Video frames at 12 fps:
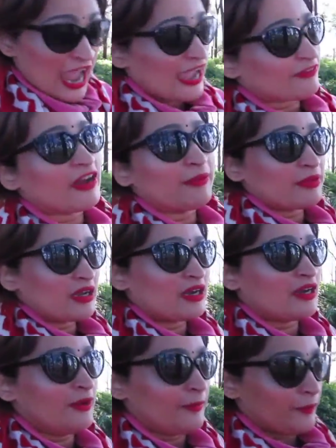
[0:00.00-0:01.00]
I have come
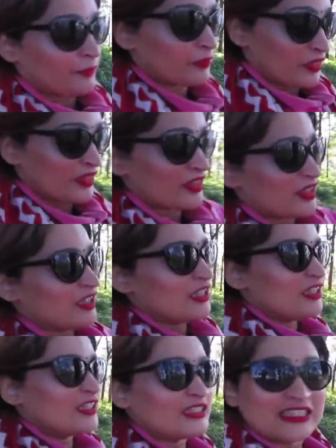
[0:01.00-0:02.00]
here.
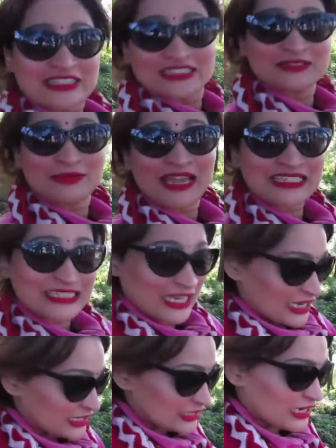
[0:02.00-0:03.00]
This is my
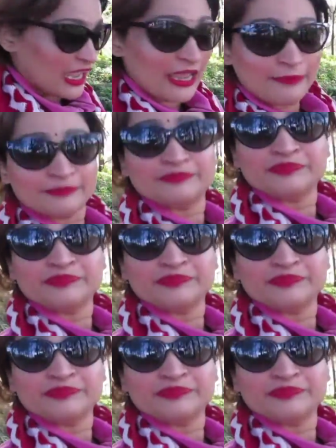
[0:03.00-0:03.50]
second time.